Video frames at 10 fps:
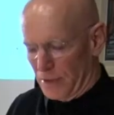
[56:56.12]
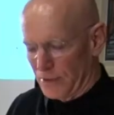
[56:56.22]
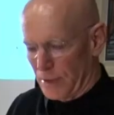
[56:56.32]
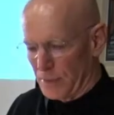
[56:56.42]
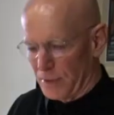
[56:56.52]
in the
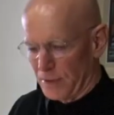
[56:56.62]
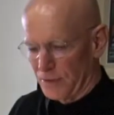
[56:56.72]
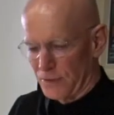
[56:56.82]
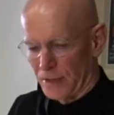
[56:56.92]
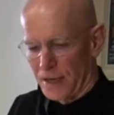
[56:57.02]
summer,
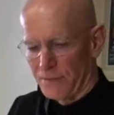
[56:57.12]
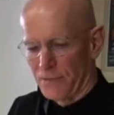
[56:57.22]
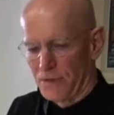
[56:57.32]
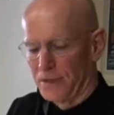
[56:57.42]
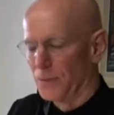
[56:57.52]
it's
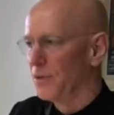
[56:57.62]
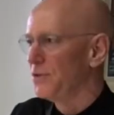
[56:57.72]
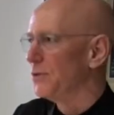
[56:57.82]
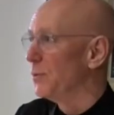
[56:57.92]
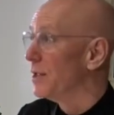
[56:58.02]
delightful, and in the
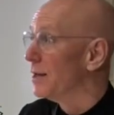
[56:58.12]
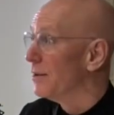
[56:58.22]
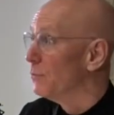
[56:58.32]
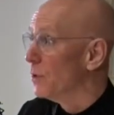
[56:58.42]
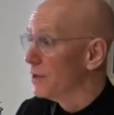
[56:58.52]
winter, we get a
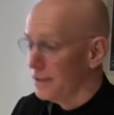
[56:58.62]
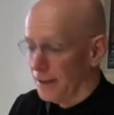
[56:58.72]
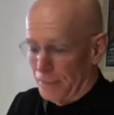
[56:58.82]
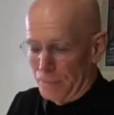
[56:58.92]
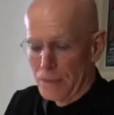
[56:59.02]
lot of work
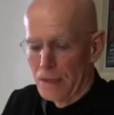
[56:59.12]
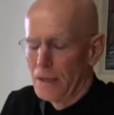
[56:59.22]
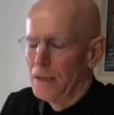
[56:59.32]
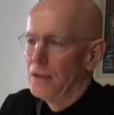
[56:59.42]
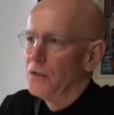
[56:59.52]
done.
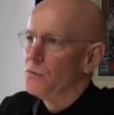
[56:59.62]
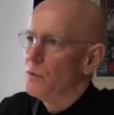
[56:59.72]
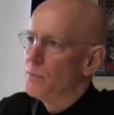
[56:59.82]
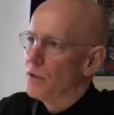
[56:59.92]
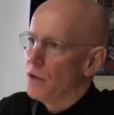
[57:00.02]
So we put